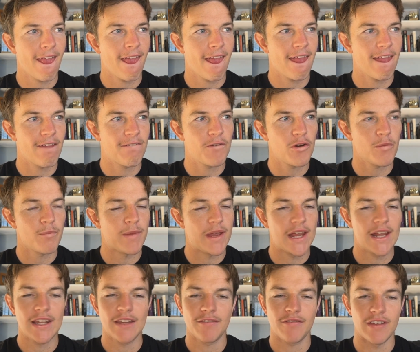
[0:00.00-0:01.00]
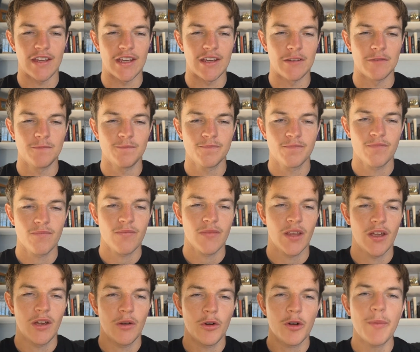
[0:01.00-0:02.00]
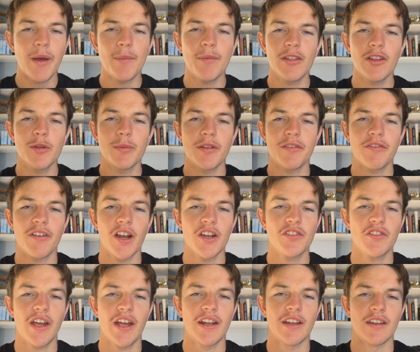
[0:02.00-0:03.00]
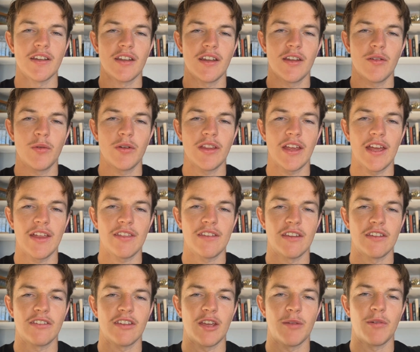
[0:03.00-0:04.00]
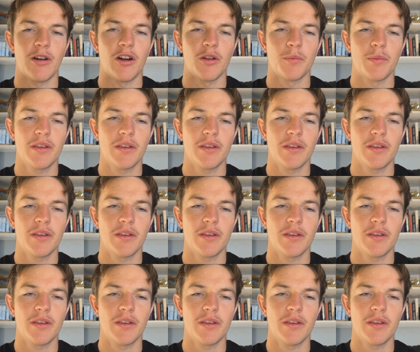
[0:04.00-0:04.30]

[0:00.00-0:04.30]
if you're a Manly fan, would make me a little bit frustrated with Anthony Seibold,